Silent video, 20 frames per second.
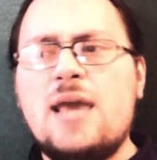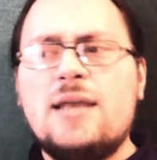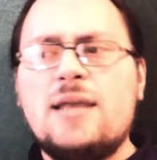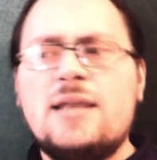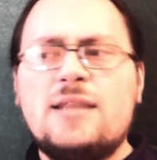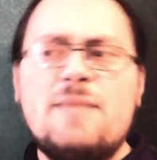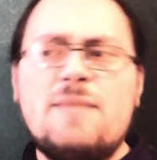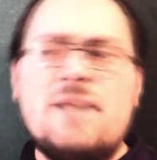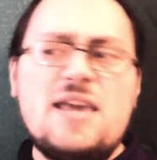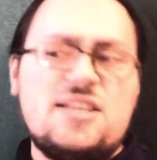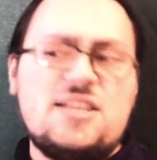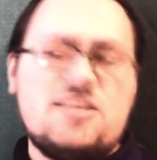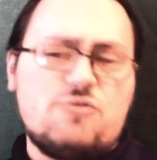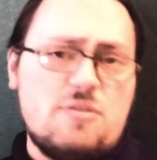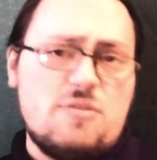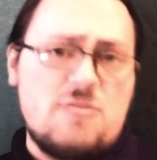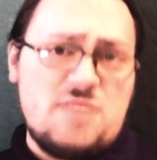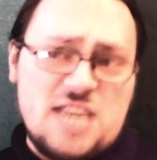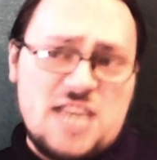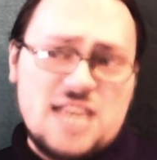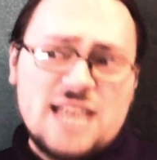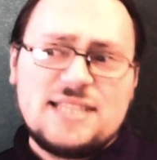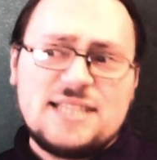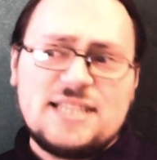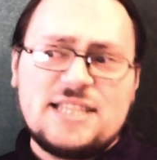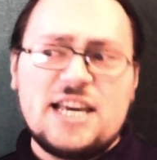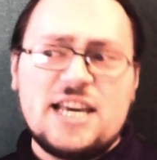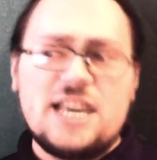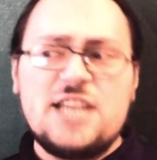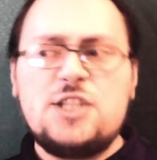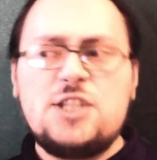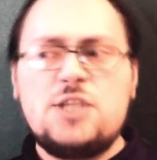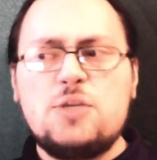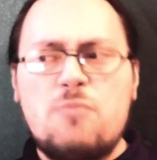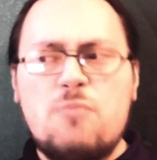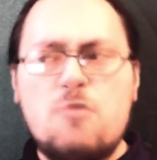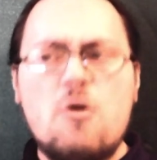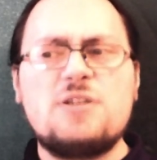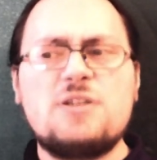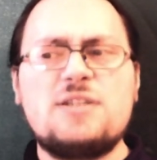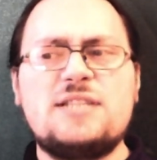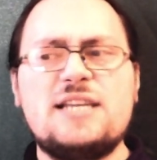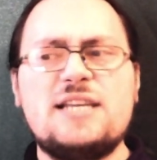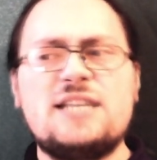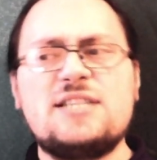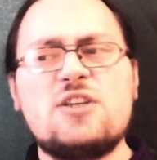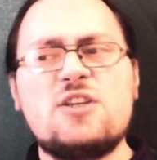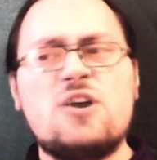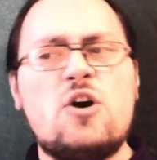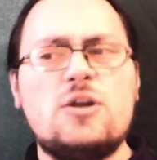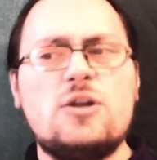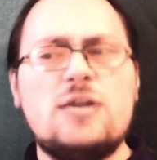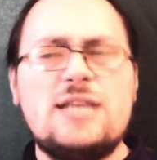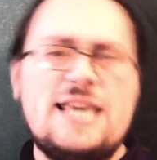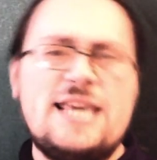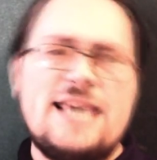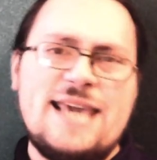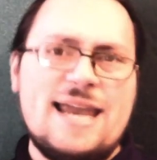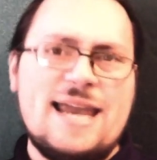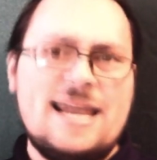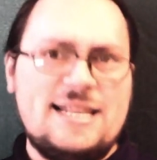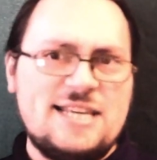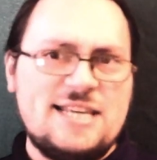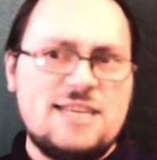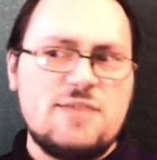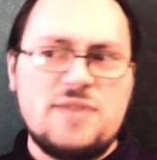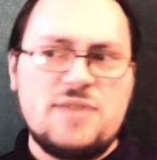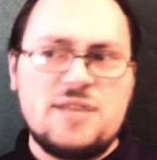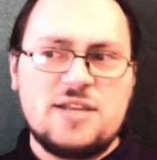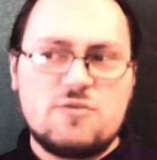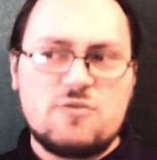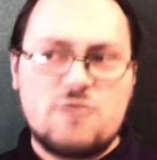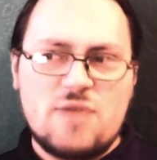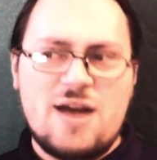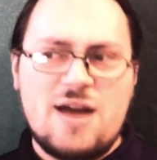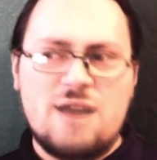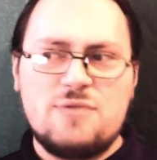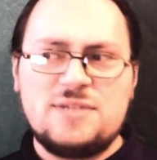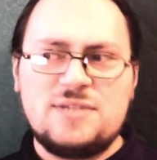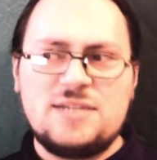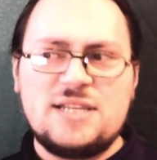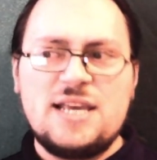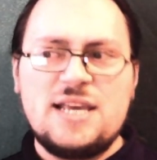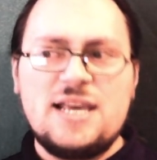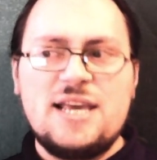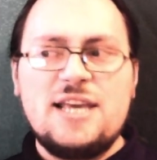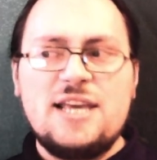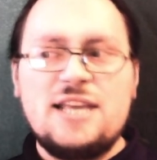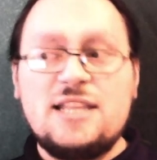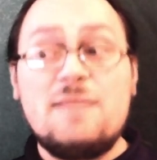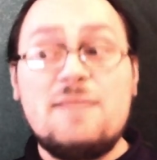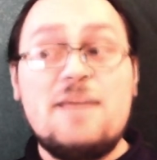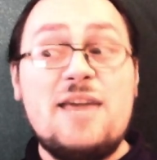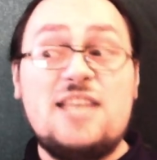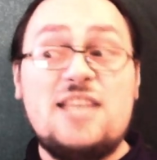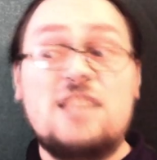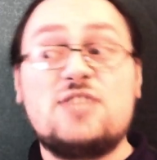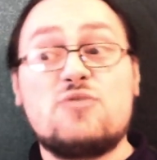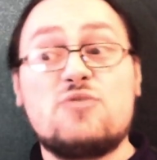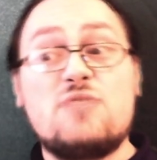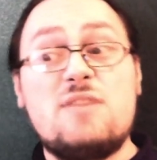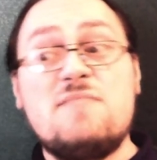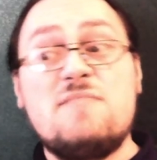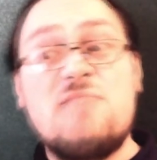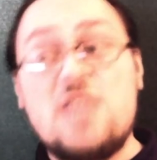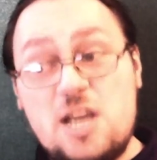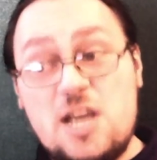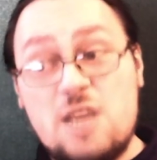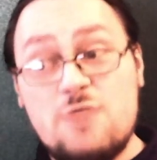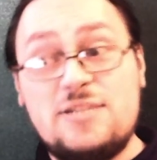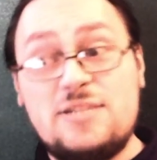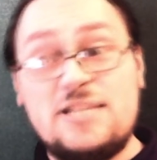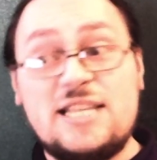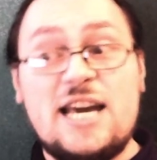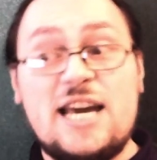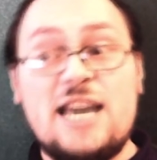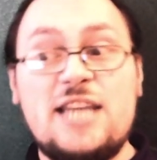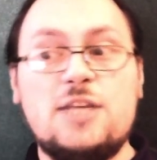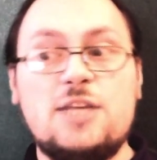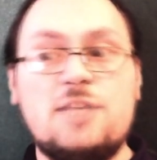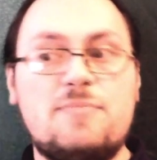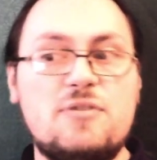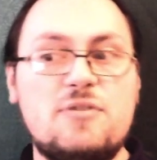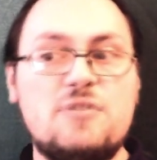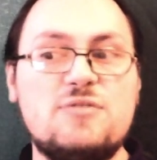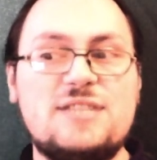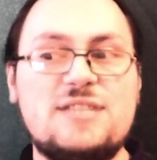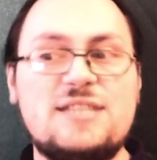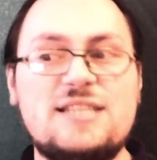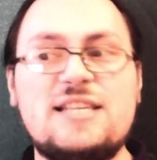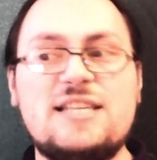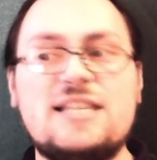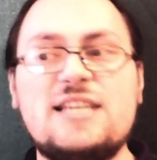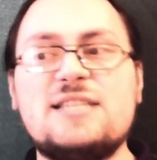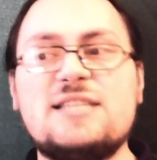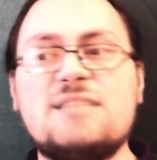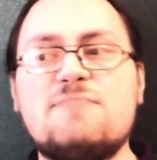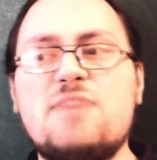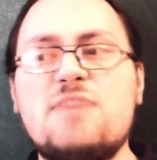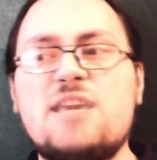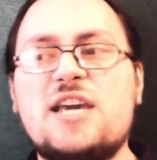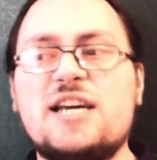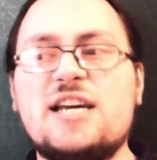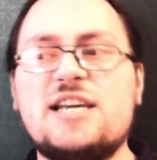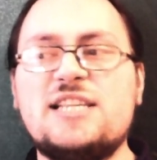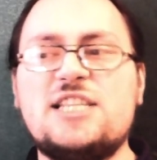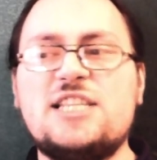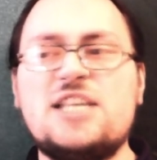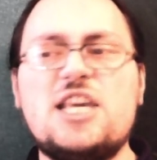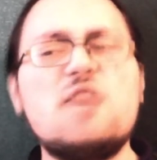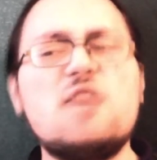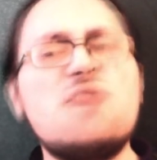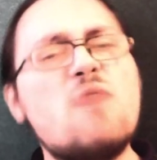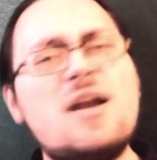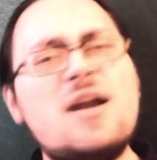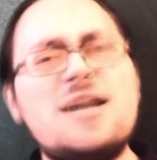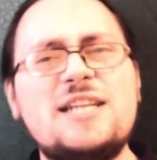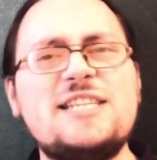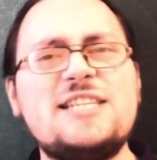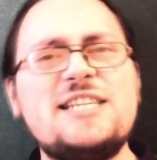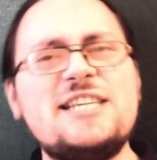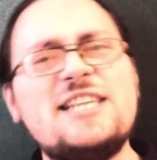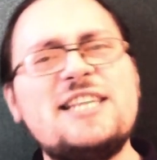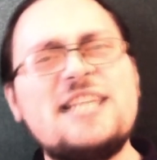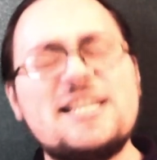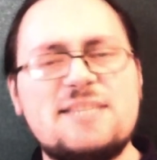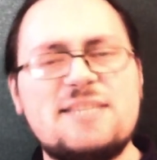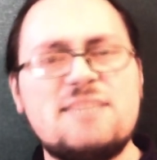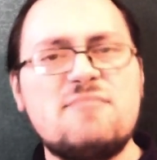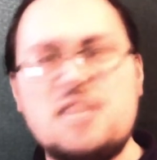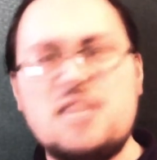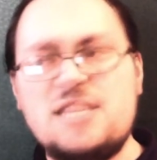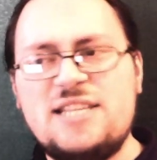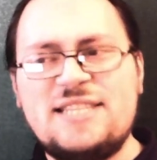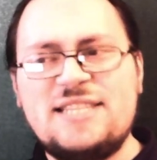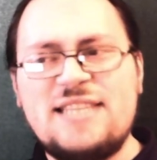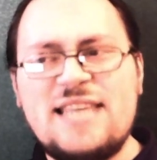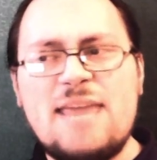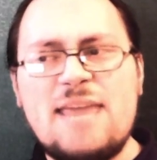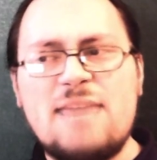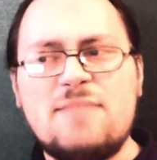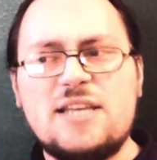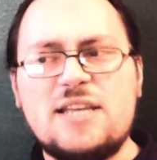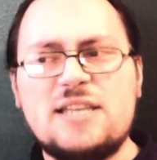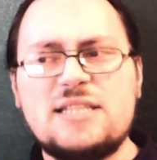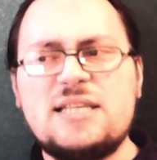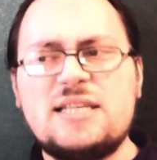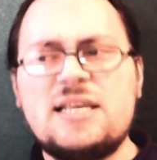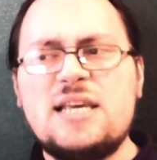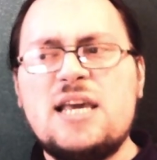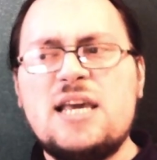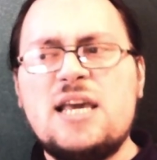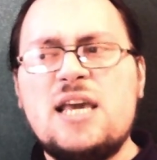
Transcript: The mainstream yes side supports this on egalitarian grounds. The mainstream no side opposes this because equality doesn't mean sameness.